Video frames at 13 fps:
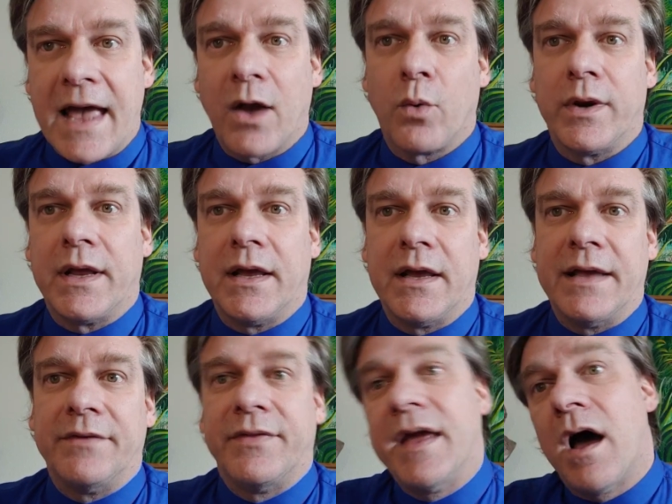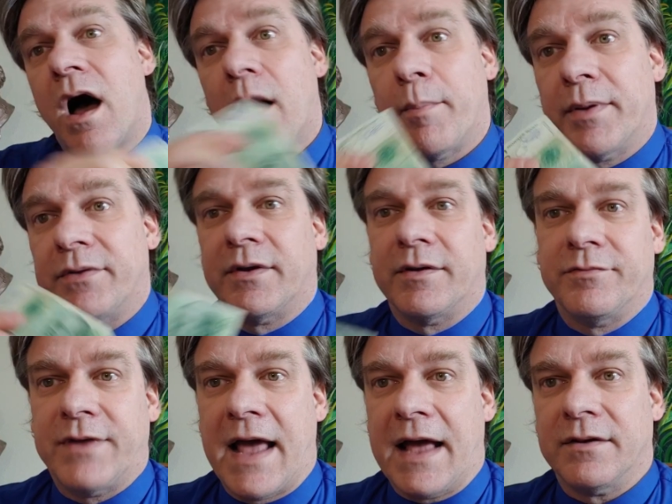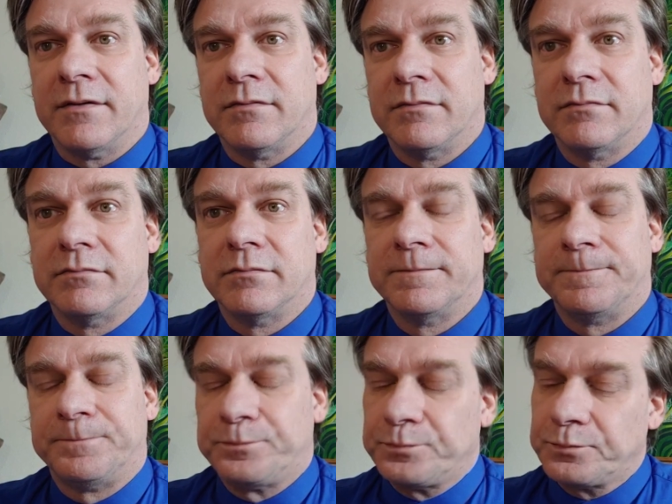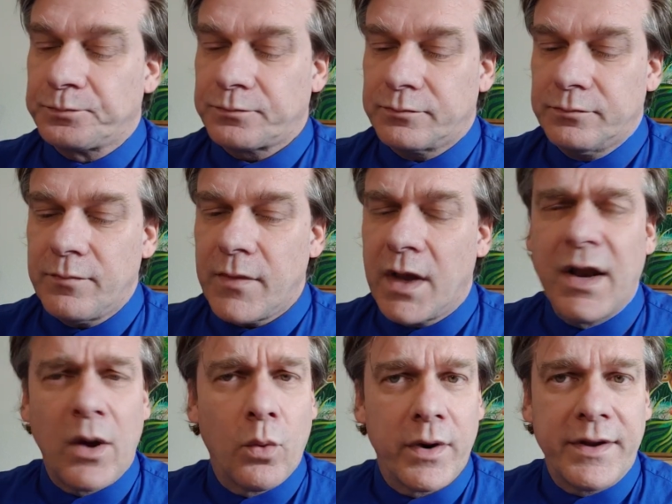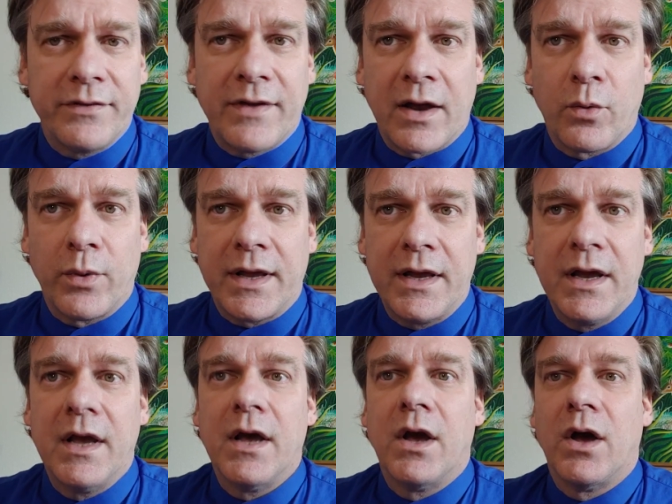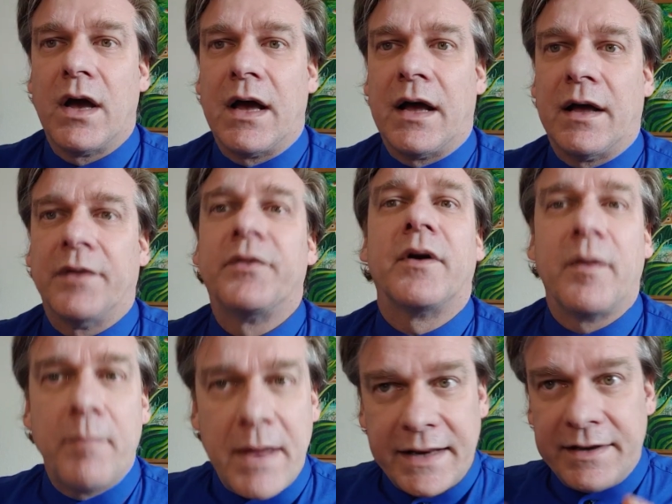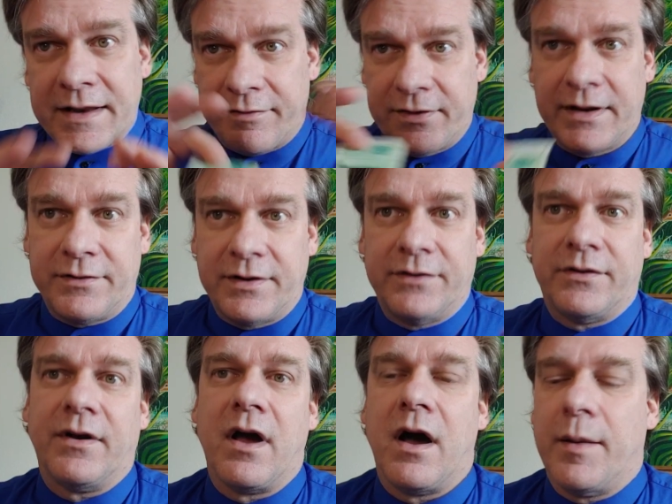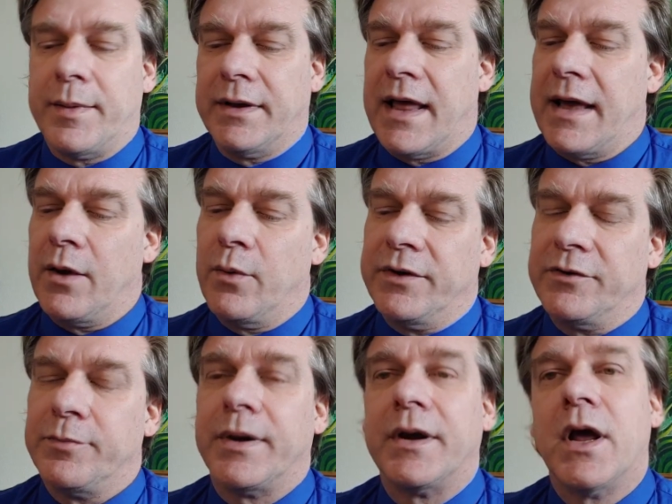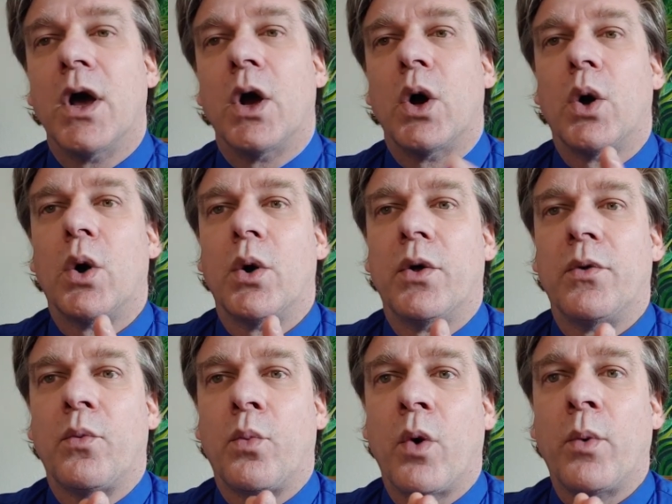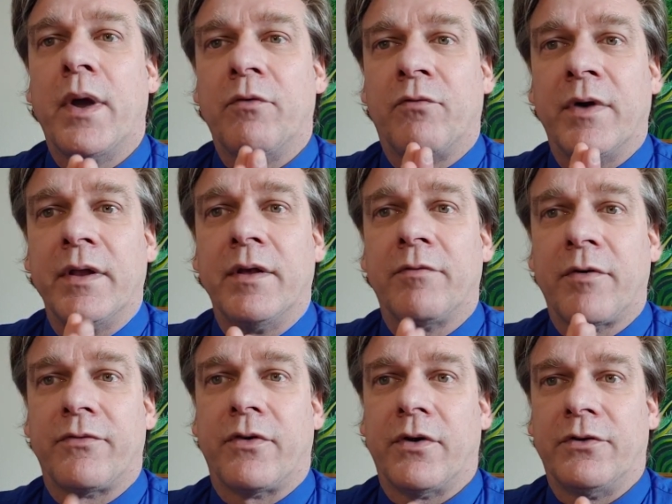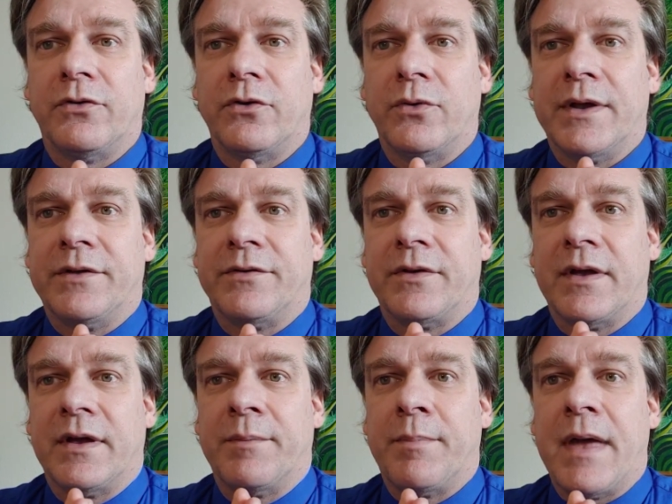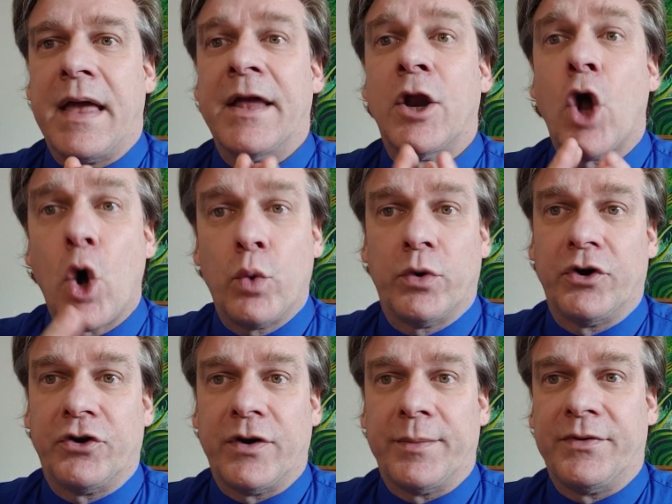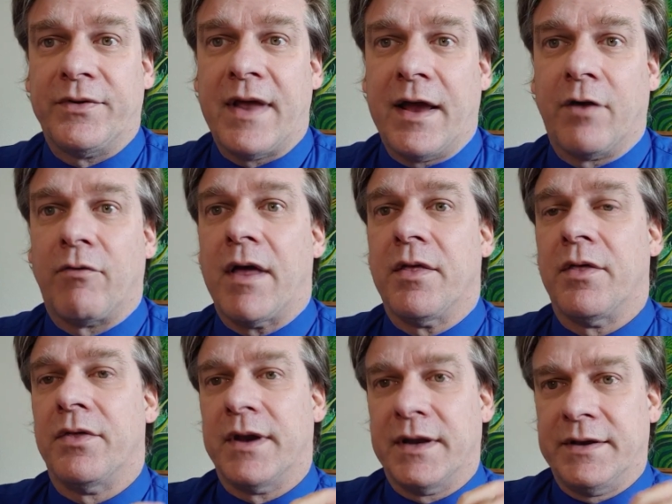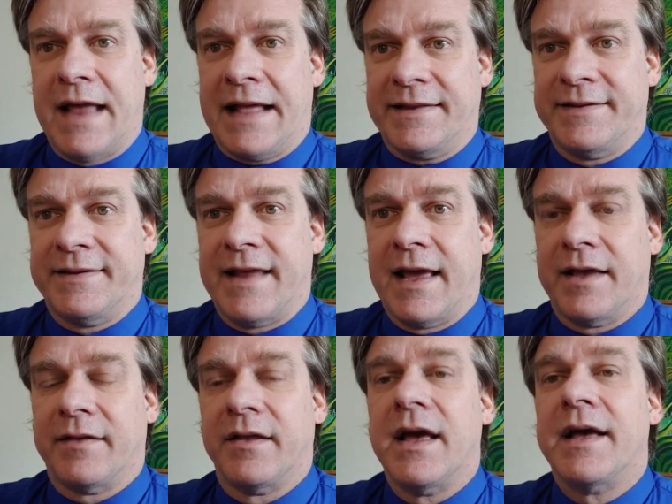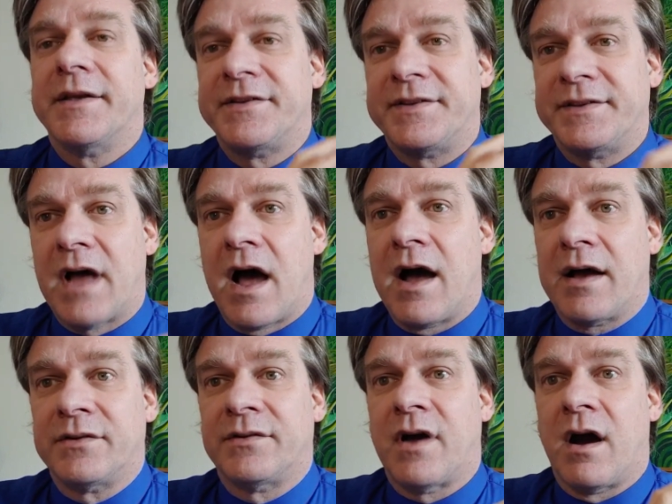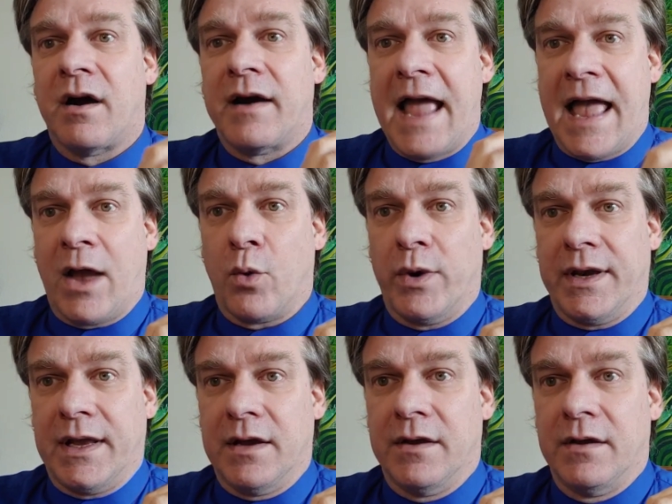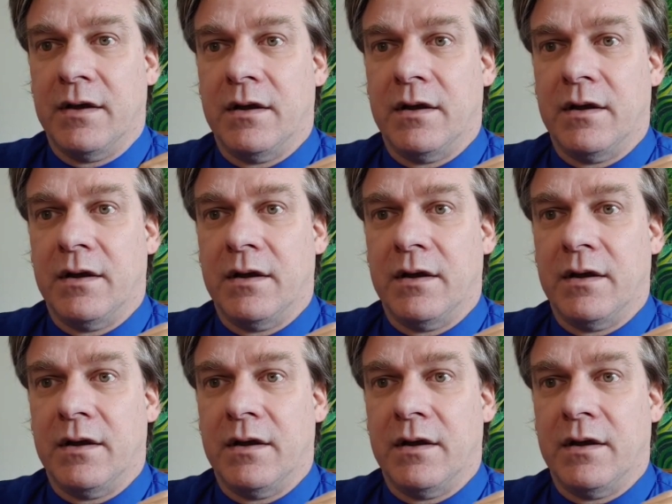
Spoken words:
equity is the opposite of debt. Now, what is equity? There are many definitions in common language, but what we really refer to is an ownership stake rather than a debt stake. Stocks are equity,